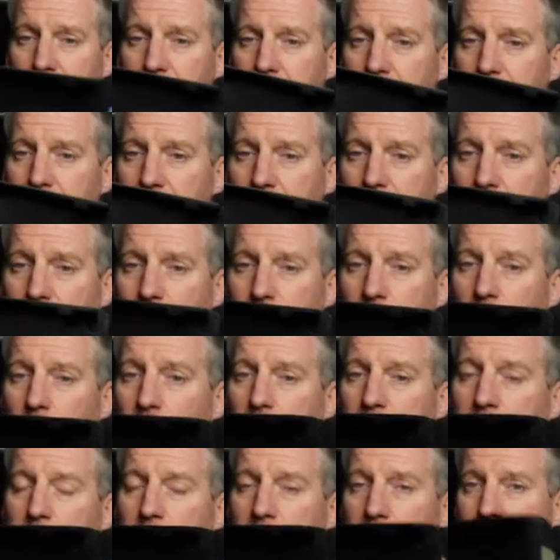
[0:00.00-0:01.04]

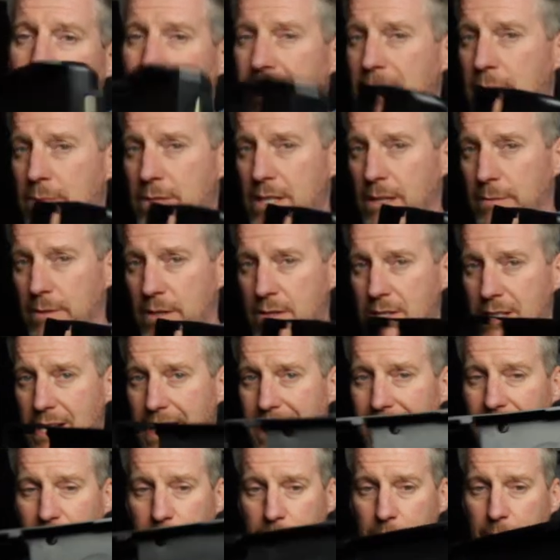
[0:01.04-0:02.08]
with my BMW
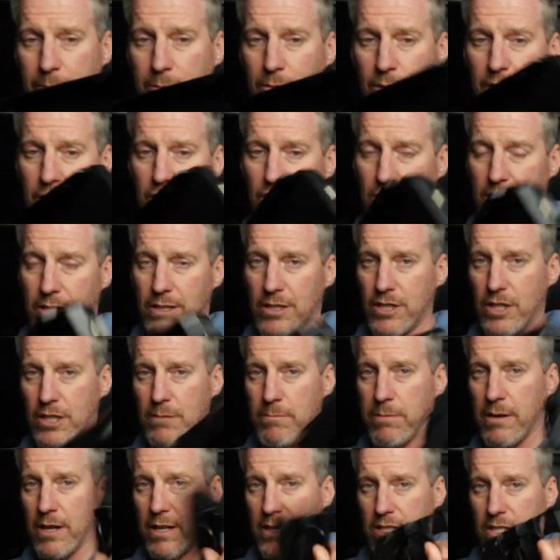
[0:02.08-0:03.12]
sat nav preparation.
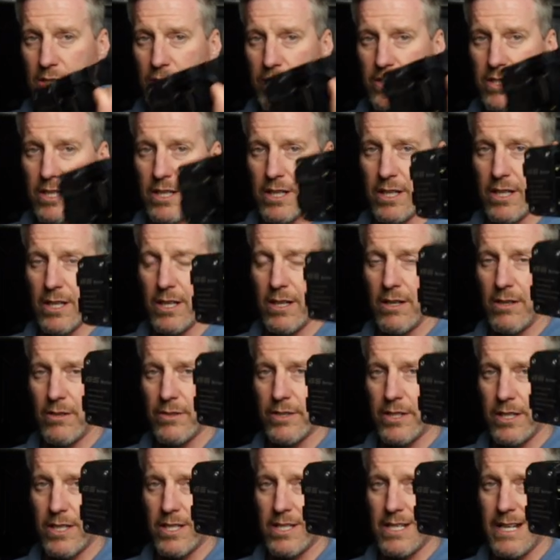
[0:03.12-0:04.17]
Just plugs onto
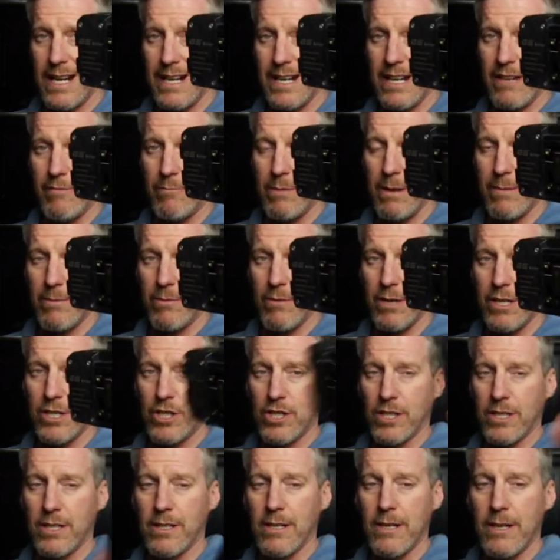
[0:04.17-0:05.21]
the sat nav
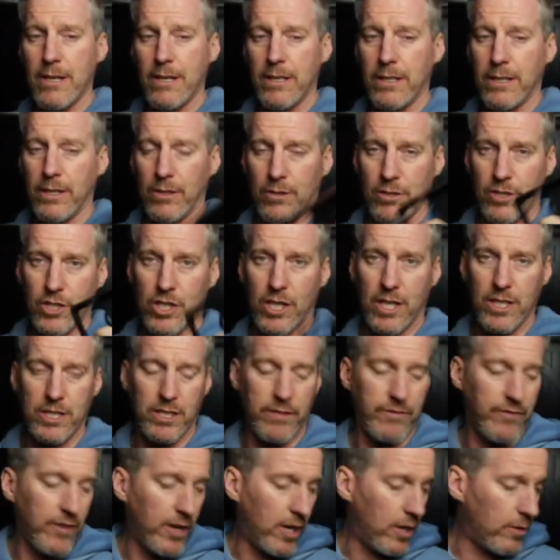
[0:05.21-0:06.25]
preparation. You can charge
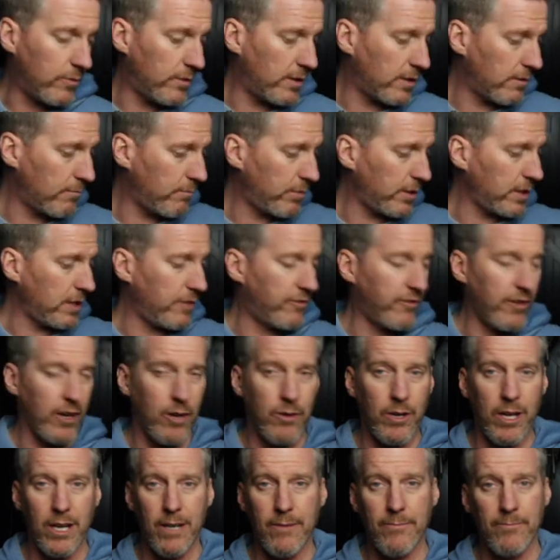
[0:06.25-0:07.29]
your phone, put your
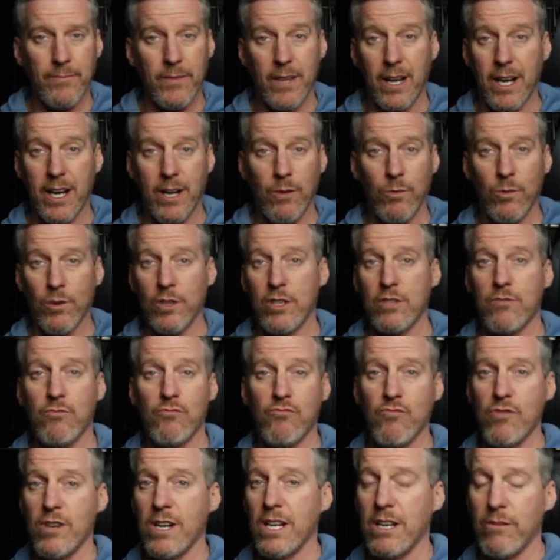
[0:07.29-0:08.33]
phone in, and it works
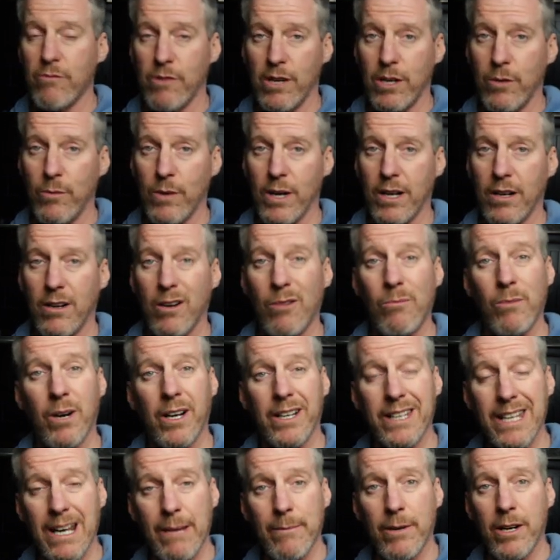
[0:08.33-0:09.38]
really, really well. On
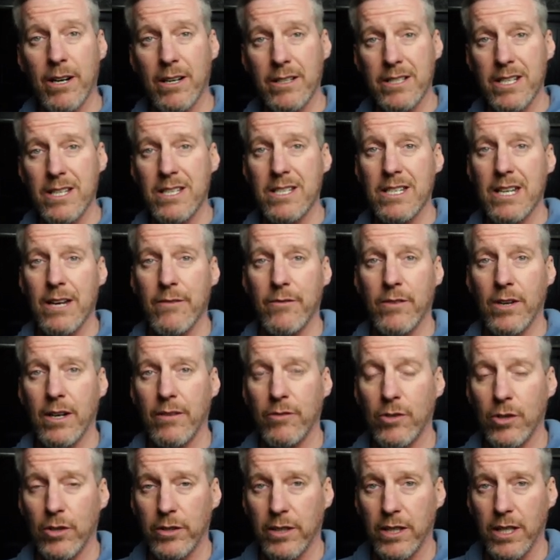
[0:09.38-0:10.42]
my Yamaha T7,
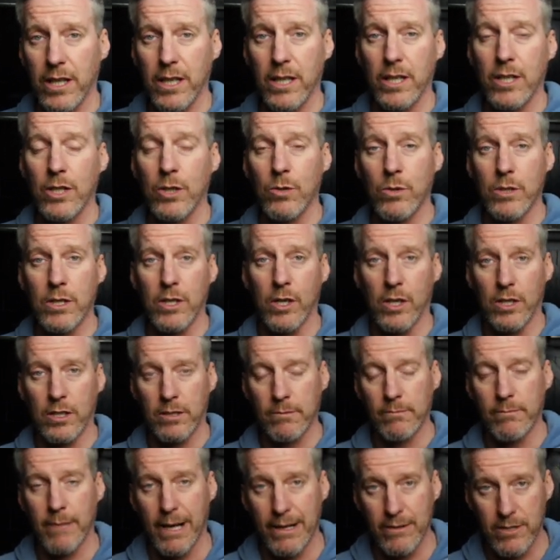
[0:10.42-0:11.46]
I've got the quad lock
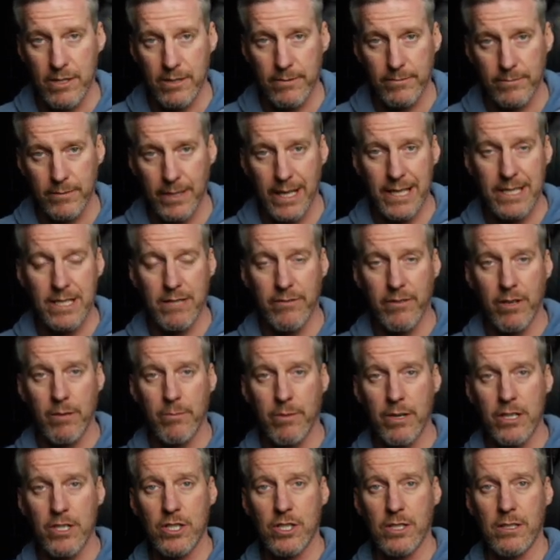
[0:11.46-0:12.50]
mount
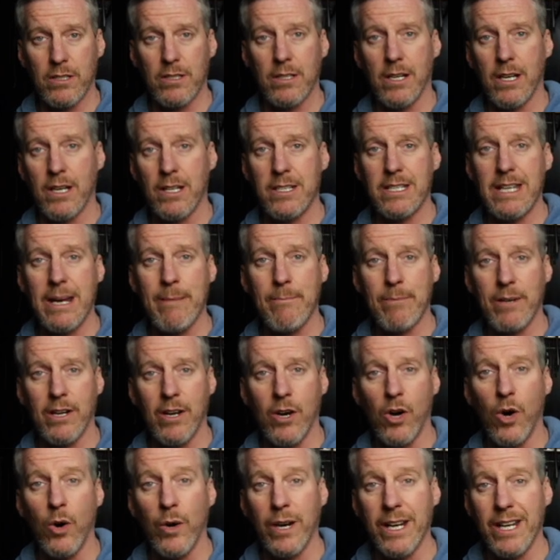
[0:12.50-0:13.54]
anti-vibration
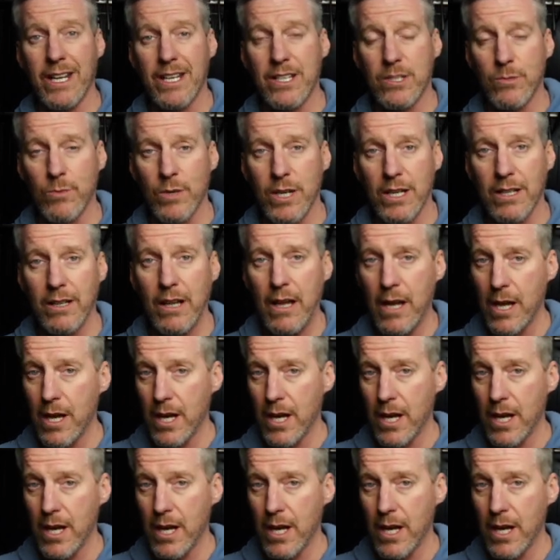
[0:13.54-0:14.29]
dampener on it as well,